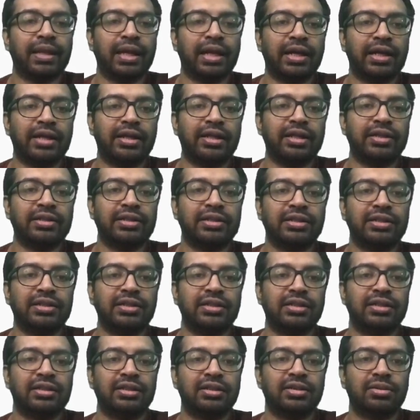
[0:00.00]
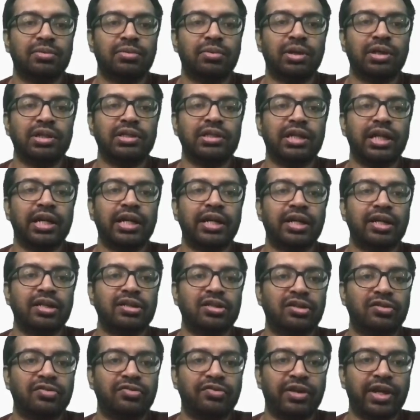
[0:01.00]
addresses? What is the address
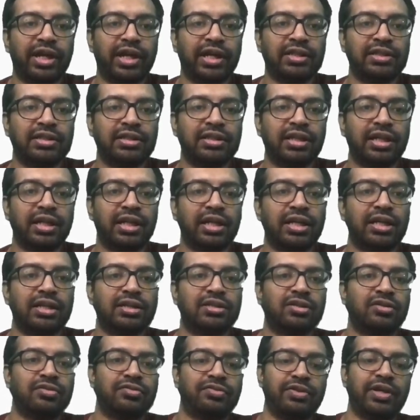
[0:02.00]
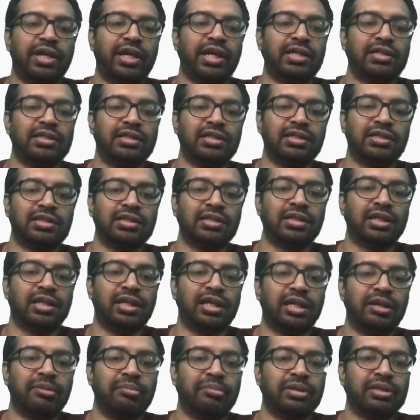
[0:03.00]
of x? The address of x is
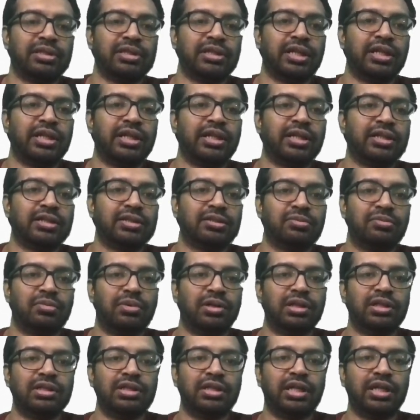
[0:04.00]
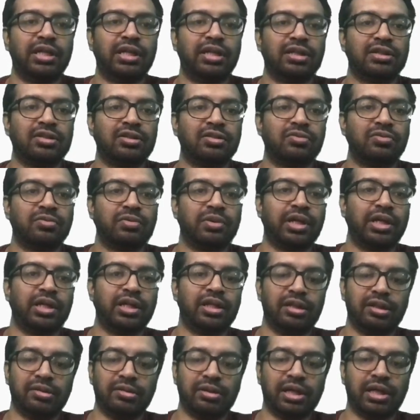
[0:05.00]
ampersand. What is the address of y?
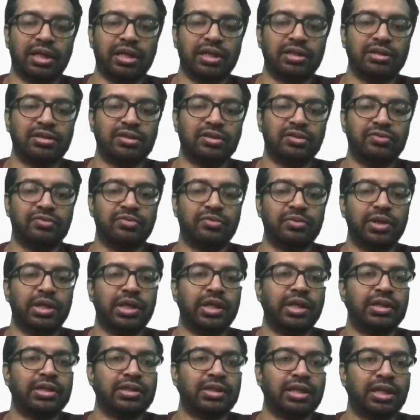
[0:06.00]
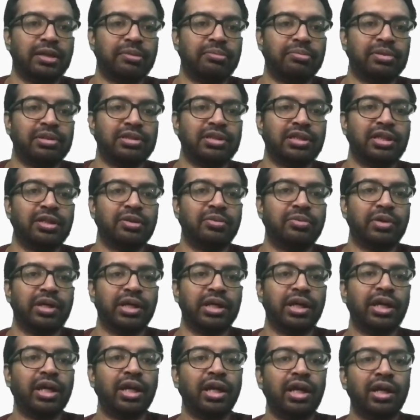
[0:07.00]
The address of y is ampersand y.
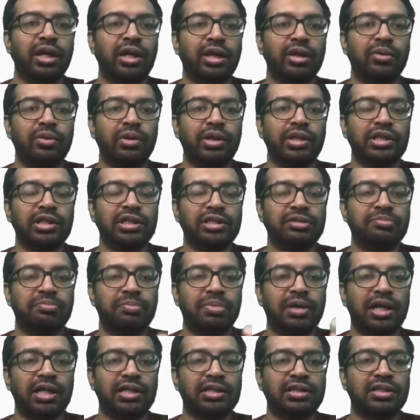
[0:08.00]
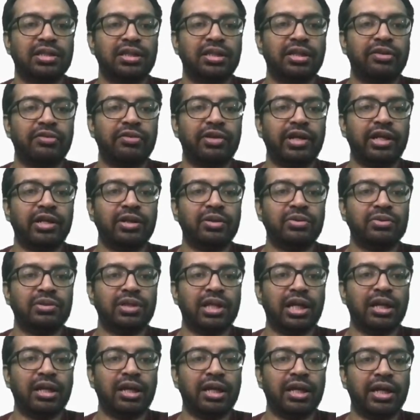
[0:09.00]
Now I just passed the values
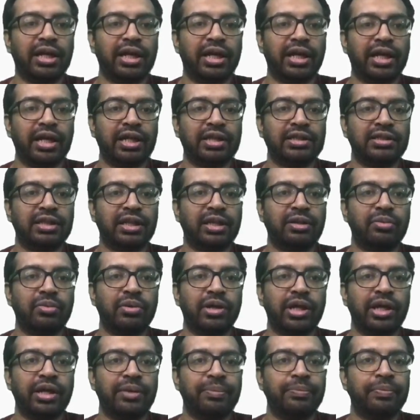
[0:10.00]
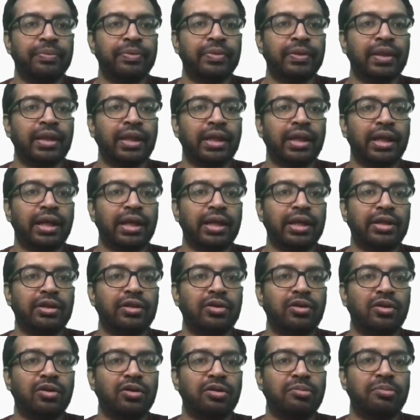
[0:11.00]
x and y. It
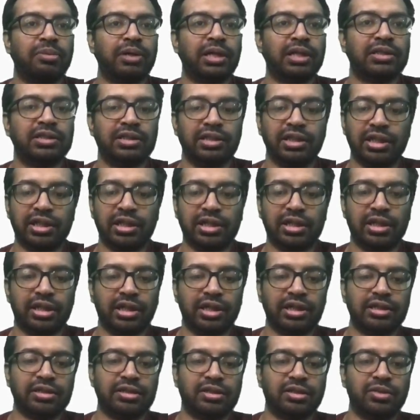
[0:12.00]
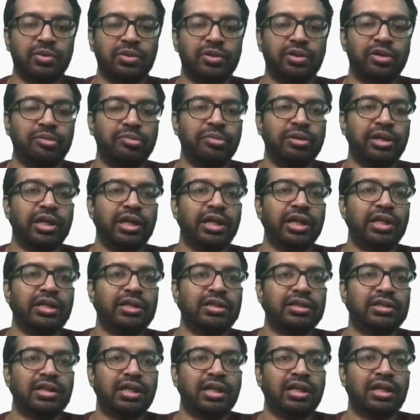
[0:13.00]
got passed here, and it's going to be in
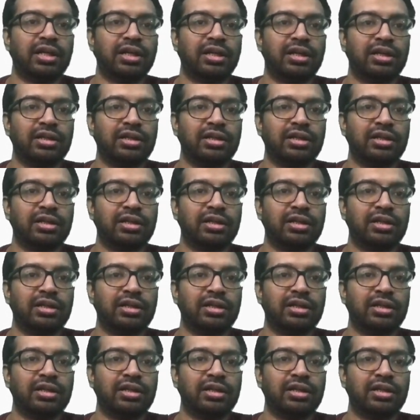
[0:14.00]
star